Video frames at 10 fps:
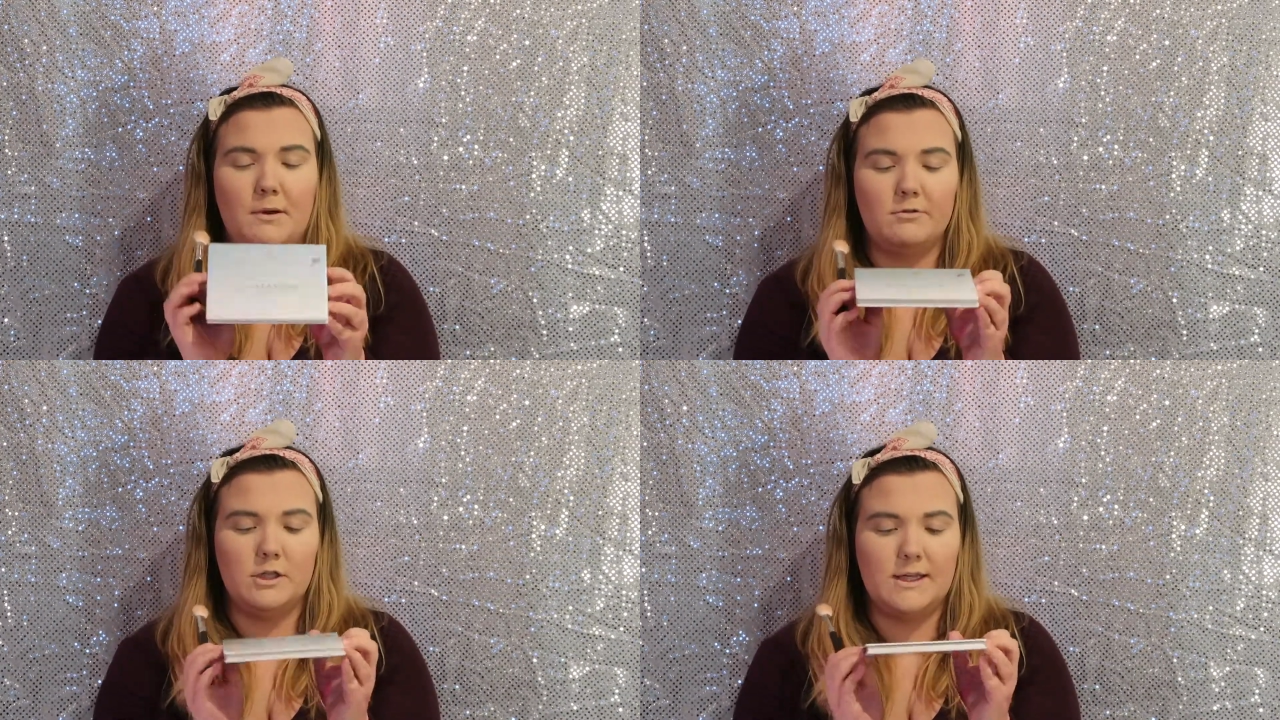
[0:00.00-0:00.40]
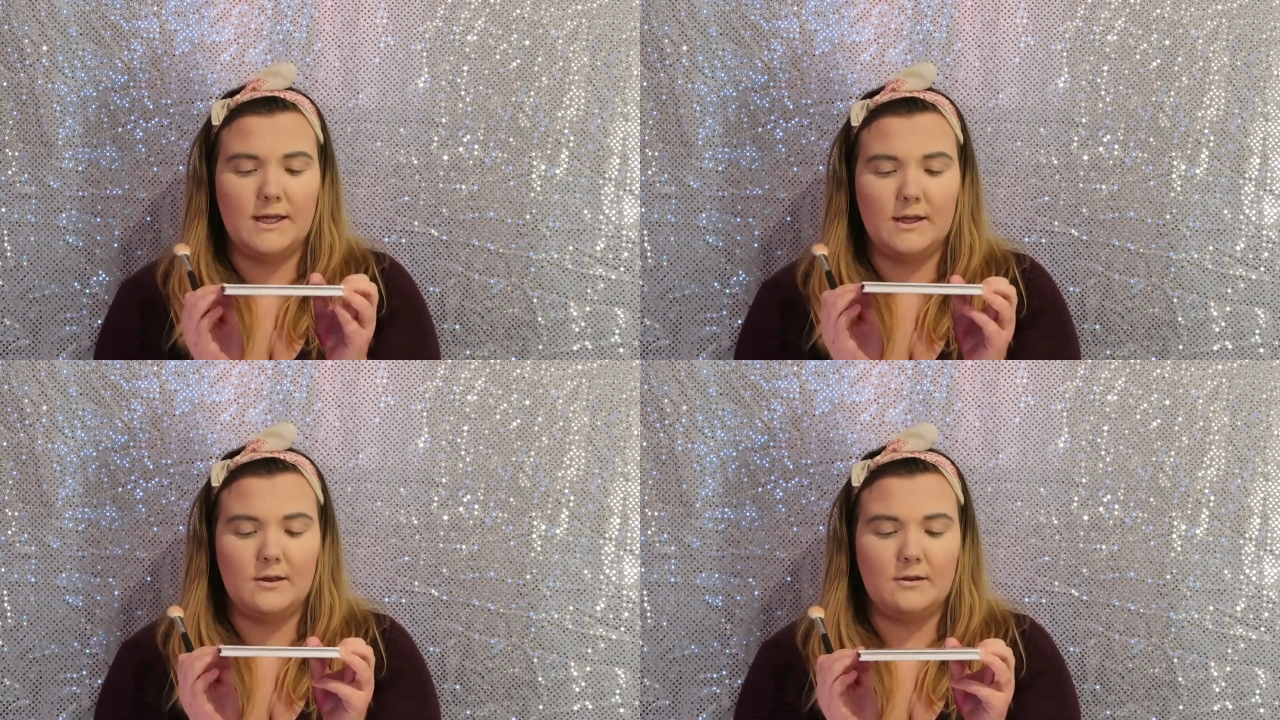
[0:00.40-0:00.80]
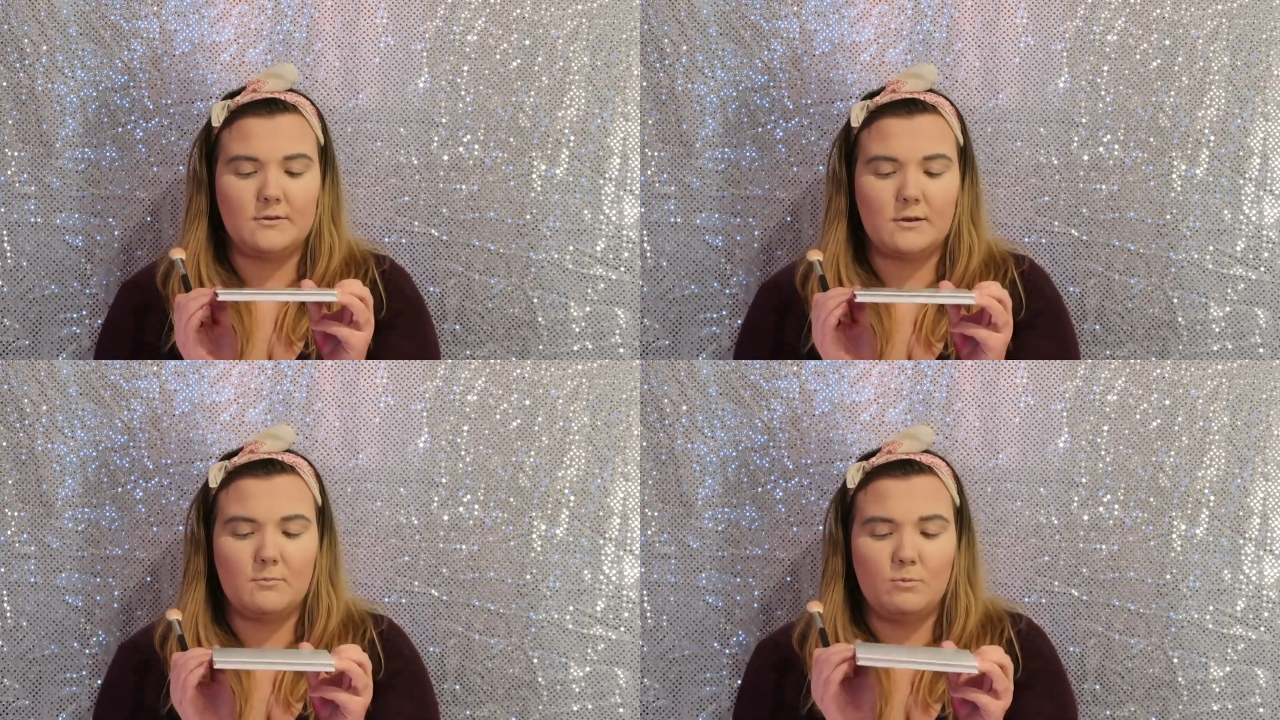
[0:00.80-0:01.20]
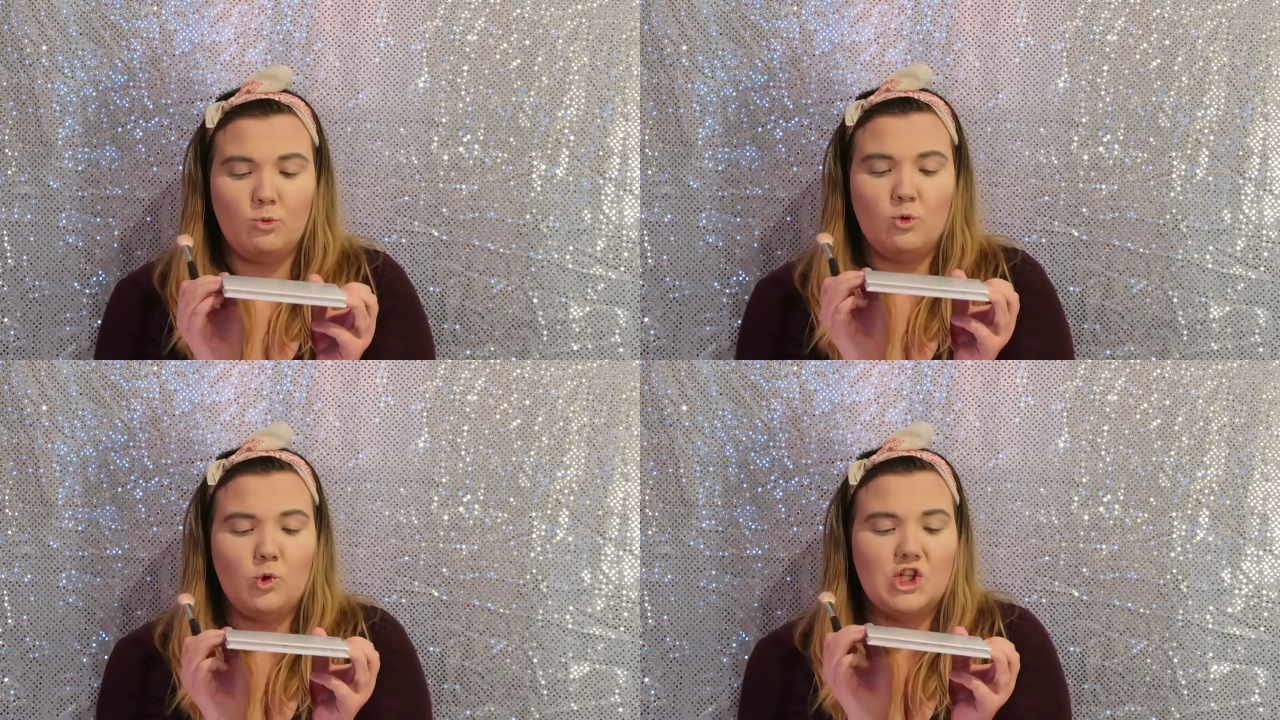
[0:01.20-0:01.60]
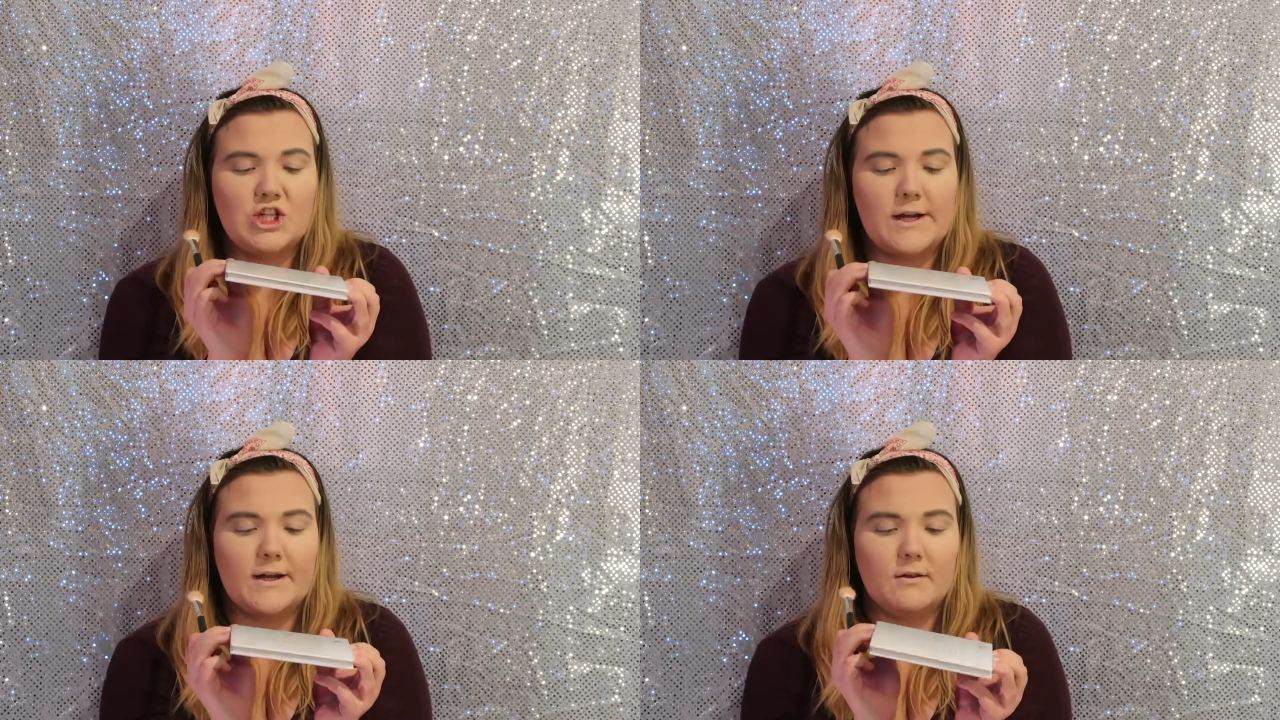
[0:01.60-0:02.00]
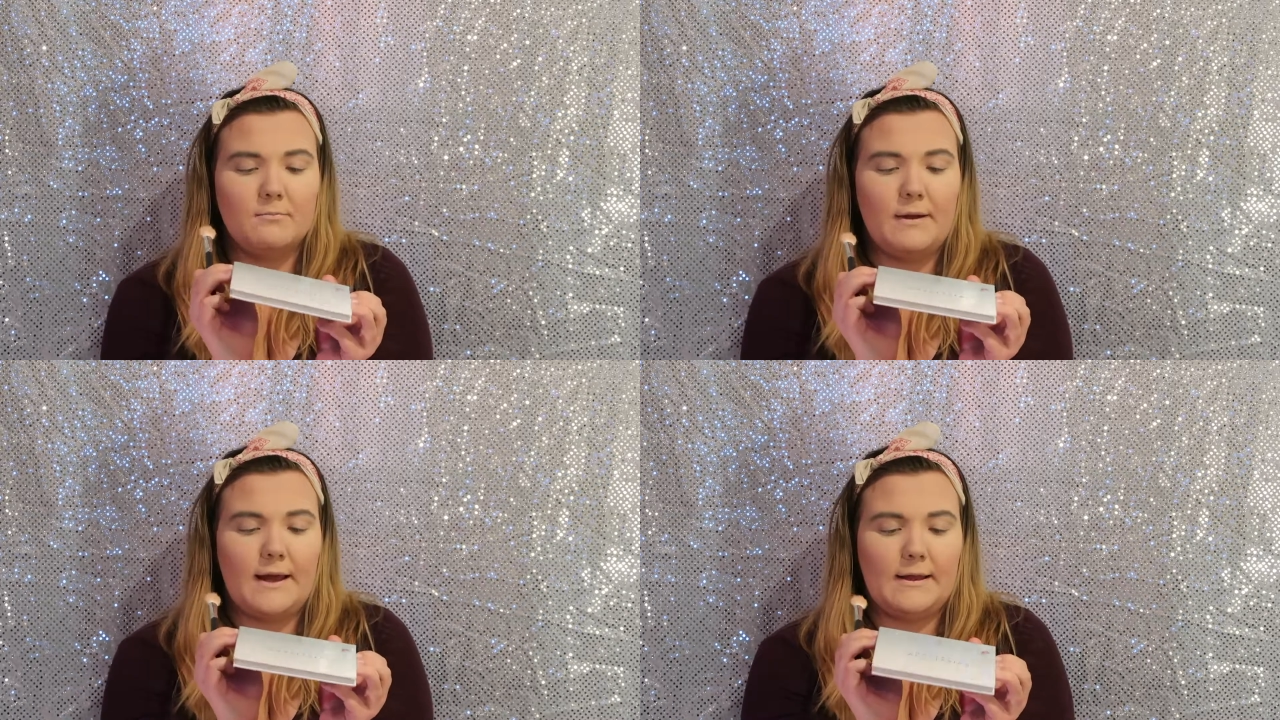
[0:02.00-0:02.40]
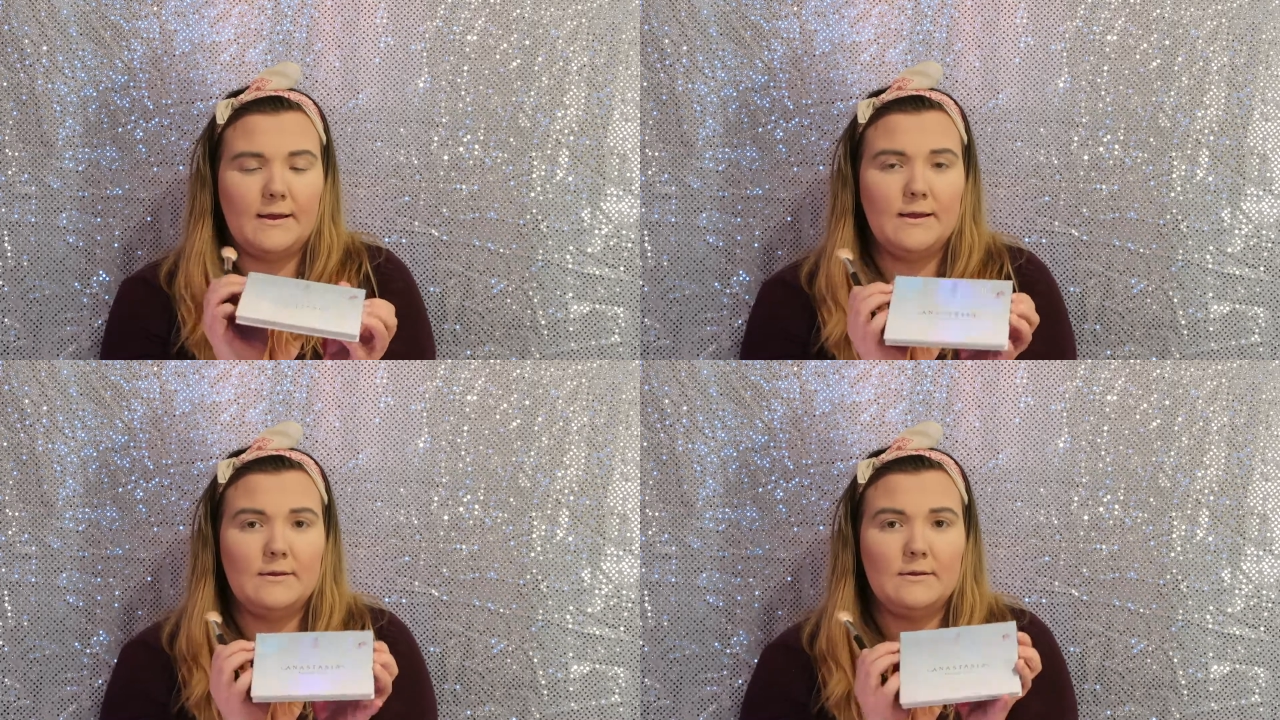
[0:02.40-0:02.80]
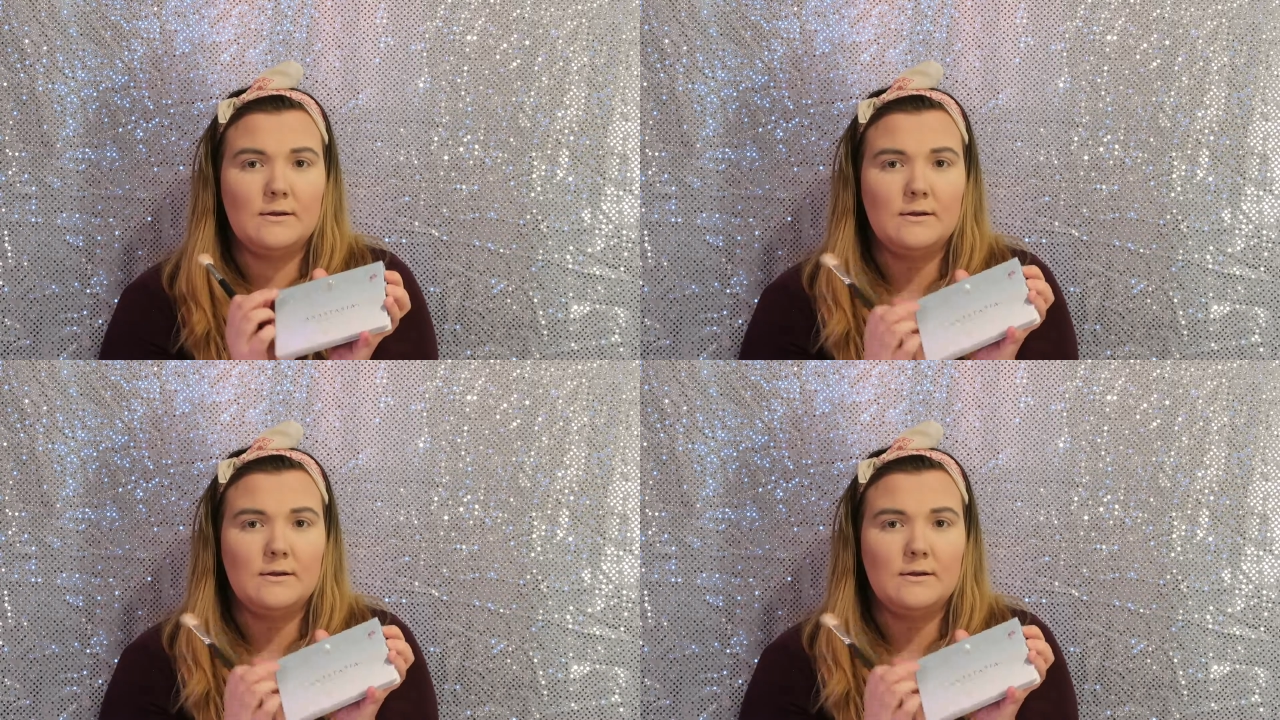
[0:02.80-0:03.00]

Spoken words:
Beverly Hills Moonchild palette.